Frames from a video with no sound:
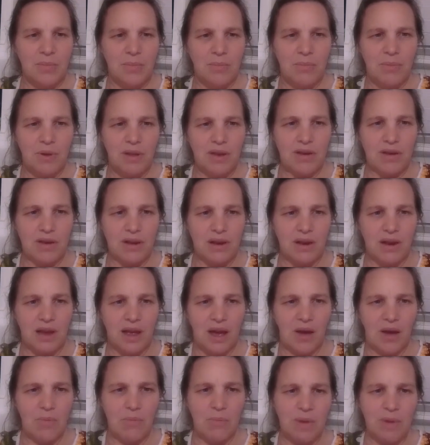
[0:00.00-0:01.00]
But
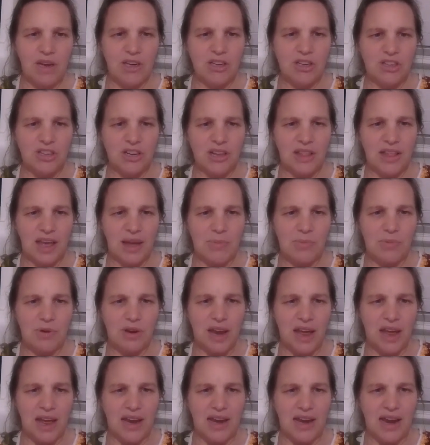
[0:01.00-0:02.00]
how much shall I
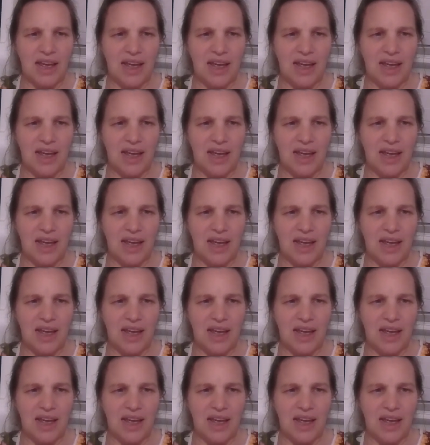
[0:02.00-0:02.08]
put in?